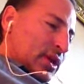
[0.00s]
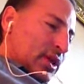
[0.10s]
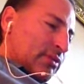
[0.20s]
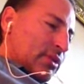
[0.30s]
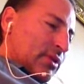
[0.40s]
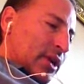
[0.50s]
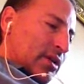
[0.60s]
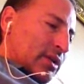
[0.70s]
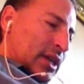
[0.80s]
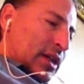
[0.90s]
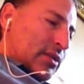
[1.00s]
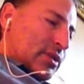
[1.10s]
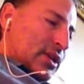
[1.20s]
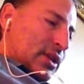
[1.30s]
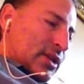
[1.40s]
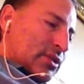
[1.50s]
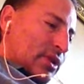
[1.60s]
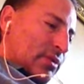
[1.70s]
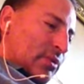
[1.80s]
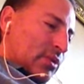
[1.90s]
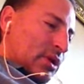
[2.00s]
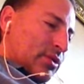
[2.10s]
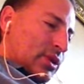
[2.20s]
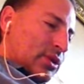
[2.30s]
Even the rare clouds that yesterday were wandering